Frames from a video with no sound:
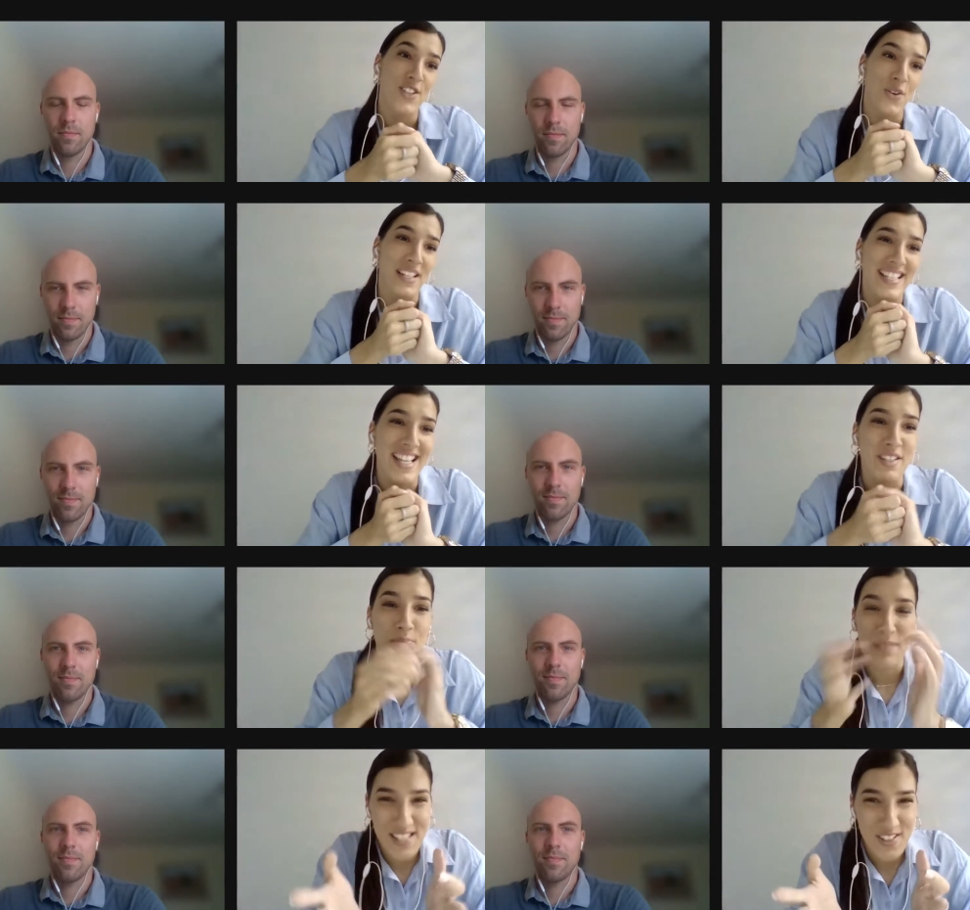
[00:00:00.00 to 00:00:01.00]
Speaker 1: So
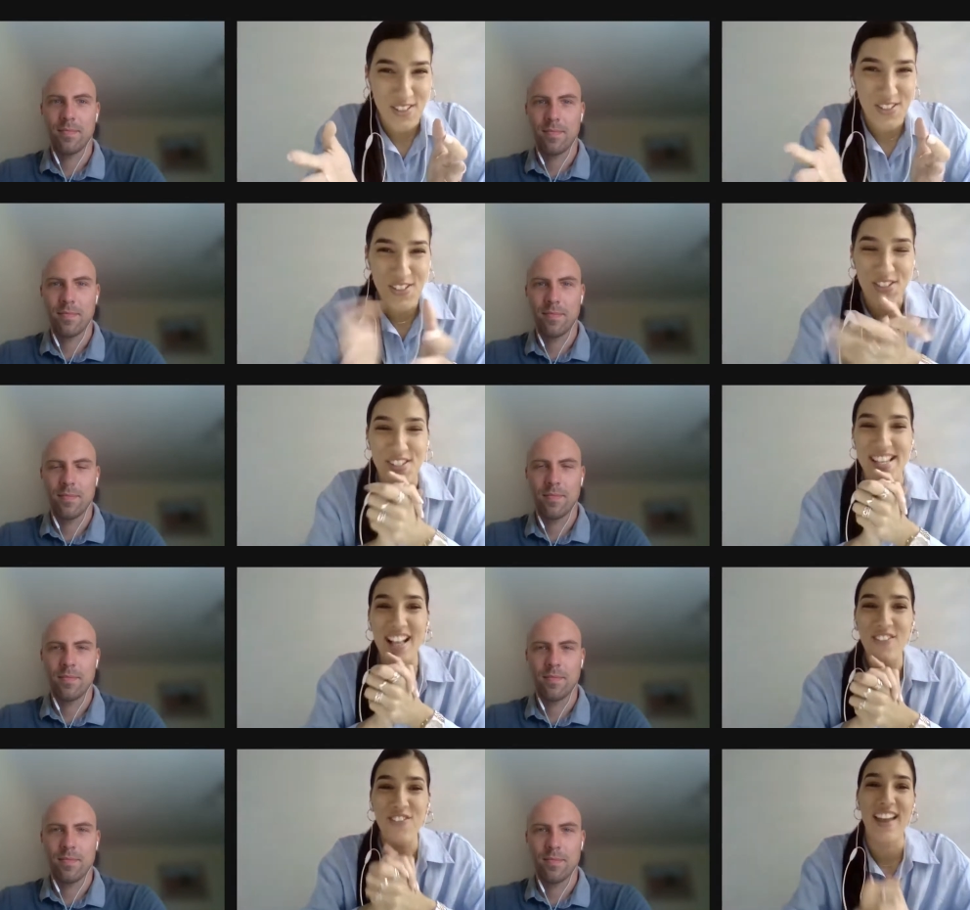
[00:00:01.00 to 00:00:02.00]
Aleksandar, please introduce
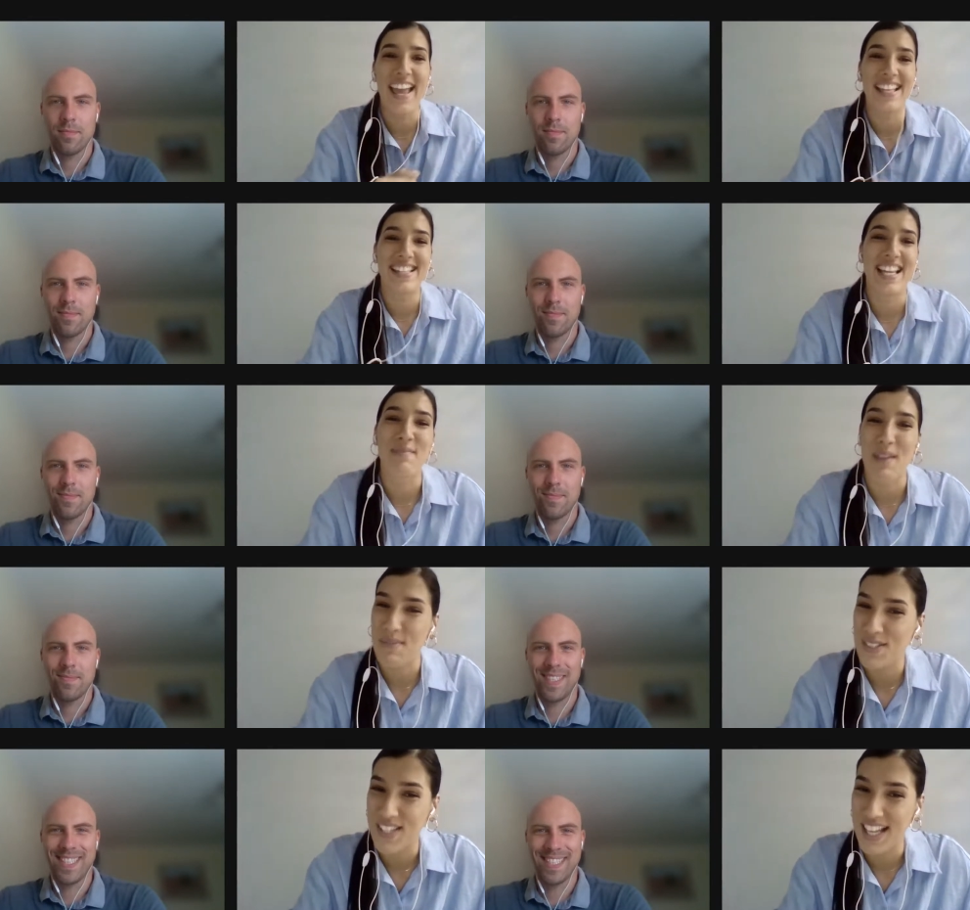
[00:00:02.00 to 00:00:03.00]
yourself and then
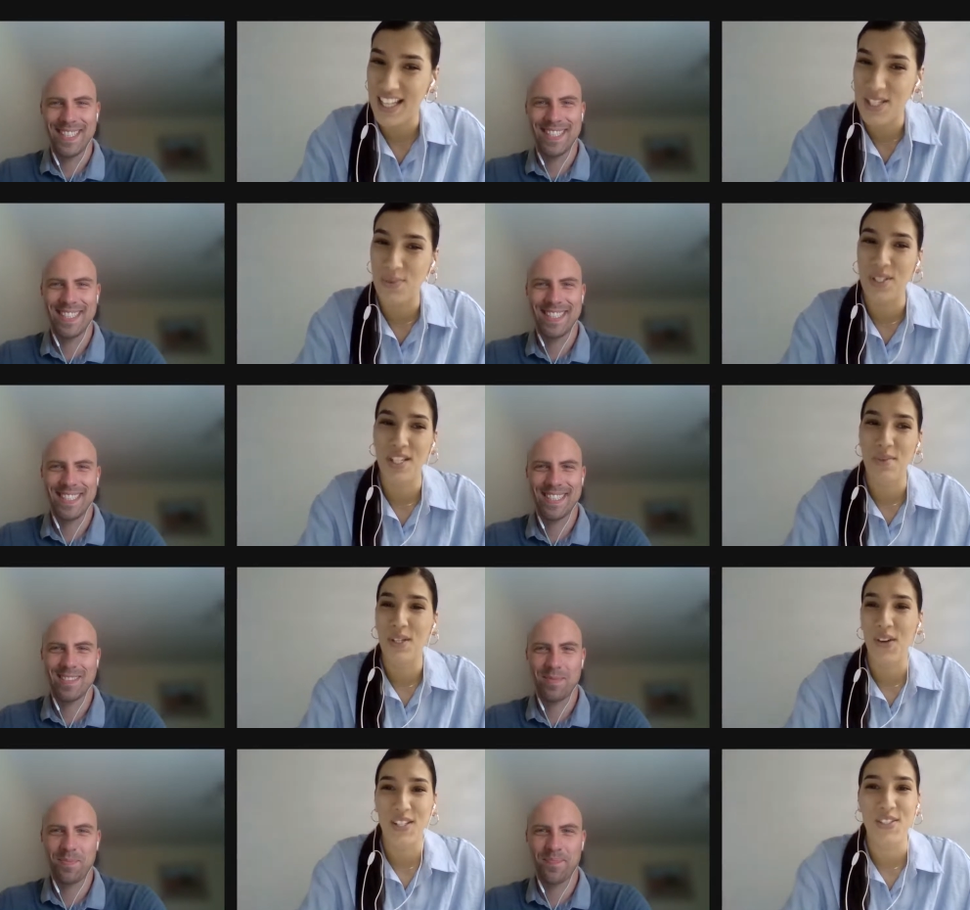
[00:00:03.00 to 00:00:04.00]
maybe to tell us what are we
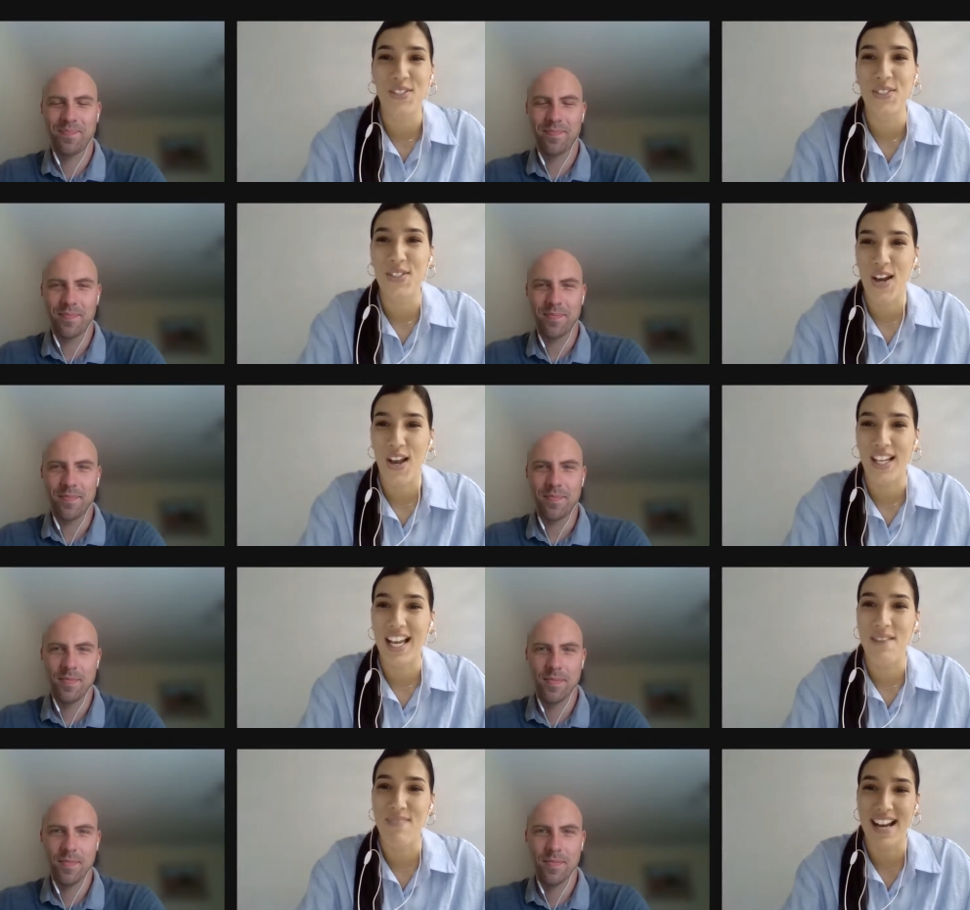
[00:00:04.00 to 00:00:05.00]
going to talk
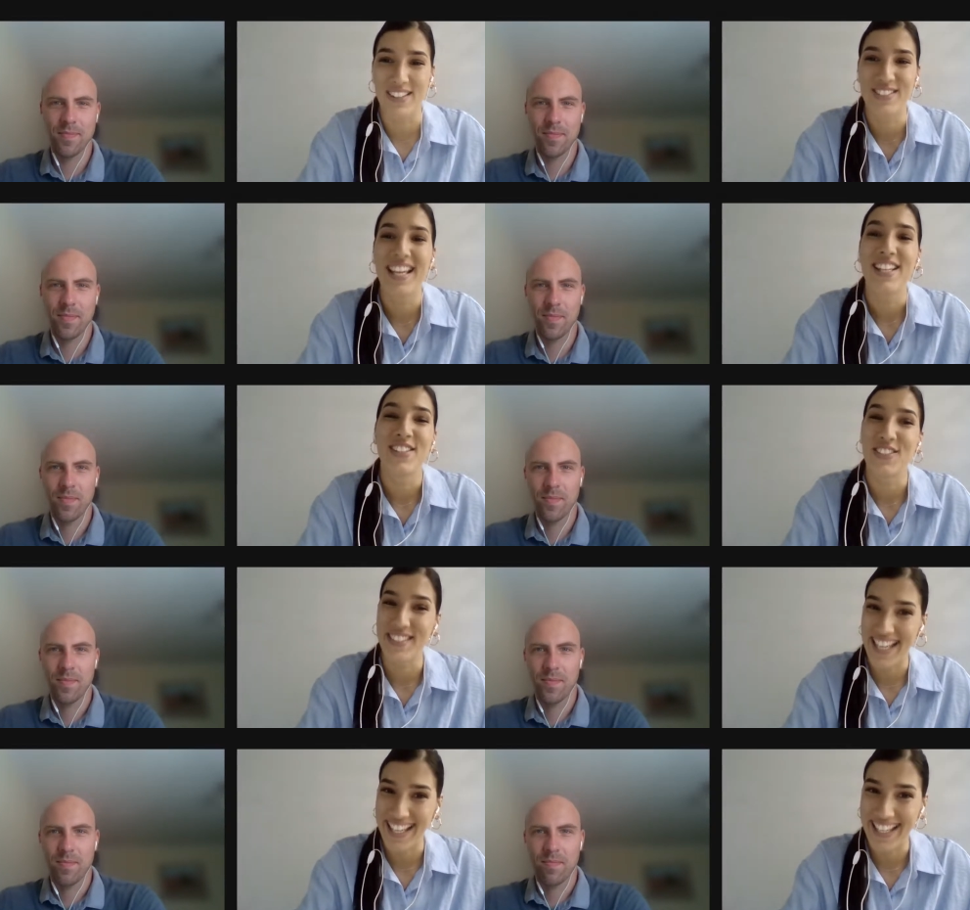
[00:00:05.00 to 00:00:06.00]
about
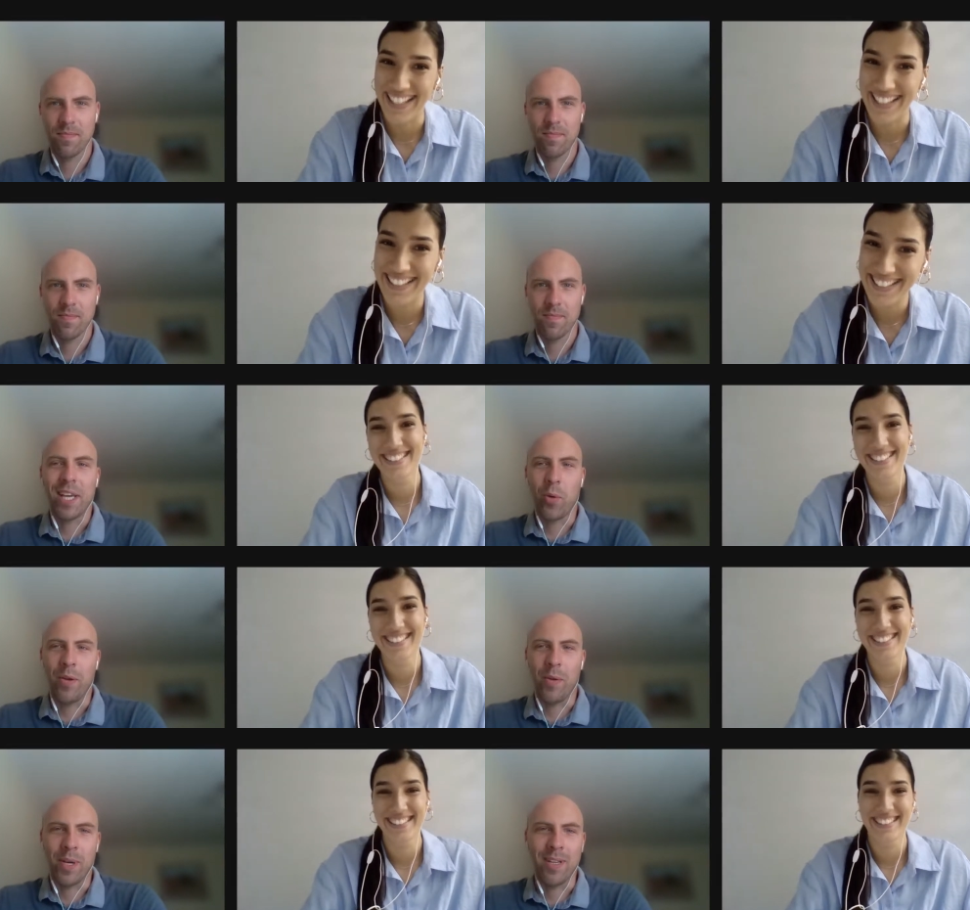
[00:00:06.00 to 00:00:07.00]
today.
Speaker 2: Hello
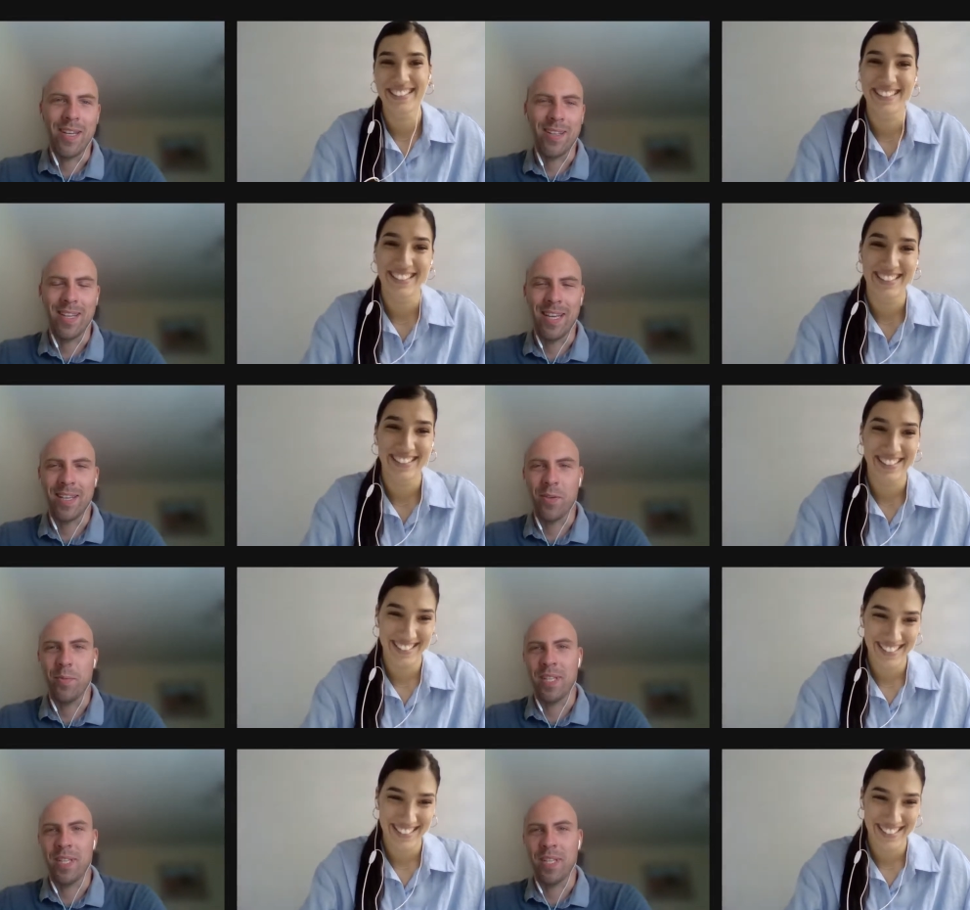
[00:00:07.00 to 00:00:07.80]
everyone, and thank